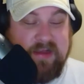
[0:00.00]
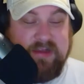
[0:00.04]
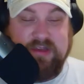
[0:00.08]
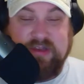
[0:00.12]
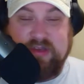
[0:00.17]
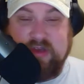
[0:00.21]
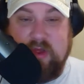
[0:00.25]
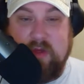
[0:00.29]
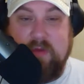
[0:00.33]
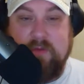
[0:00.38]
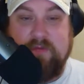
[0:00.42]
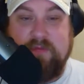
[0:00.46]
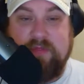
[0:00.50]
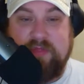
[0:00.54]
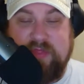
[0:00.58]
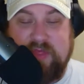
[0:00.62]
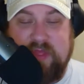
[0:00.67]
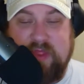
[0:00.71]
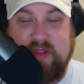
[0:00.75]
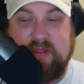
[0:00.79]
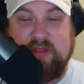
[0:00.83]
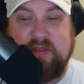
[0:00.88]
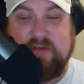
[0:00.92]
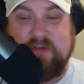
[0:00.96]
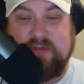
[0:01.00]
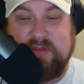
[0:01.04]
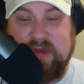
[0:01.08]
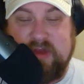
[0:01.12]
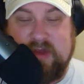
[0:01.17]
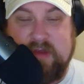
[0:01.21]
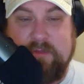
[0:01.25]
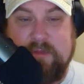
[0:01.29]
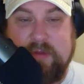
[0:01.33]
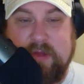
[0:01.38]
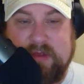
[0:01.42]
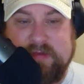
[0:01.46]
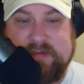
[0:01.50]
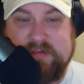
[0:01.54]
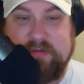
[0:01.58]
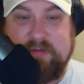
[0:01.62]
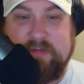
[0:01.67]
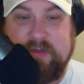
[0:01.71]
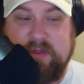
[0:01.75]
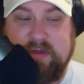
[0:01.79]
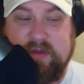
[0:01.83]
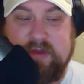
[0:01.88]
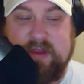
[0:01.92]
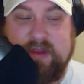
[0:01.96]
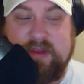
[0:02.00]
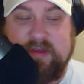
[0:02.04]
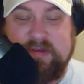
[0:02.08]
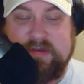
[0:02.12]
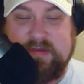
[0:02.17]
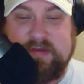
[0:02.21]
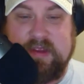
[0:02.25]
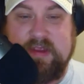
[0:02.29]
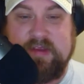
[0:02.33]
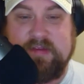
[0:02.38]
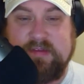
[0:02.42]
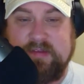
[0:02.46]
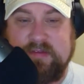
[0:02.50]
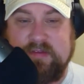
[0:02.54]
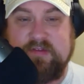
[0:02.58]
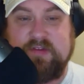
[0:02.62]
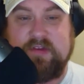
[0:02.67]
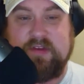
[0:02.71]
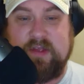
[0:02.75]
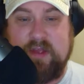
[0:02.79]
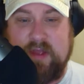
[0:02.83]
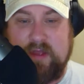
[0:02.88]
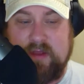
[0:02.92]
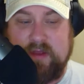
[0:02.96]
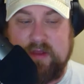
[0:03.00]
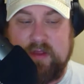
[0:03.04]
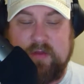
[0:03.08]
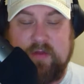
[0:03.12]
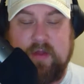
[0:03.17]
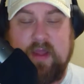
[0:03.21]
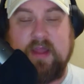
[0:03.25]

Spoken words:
don't think there's any possibility he stays in Chicago.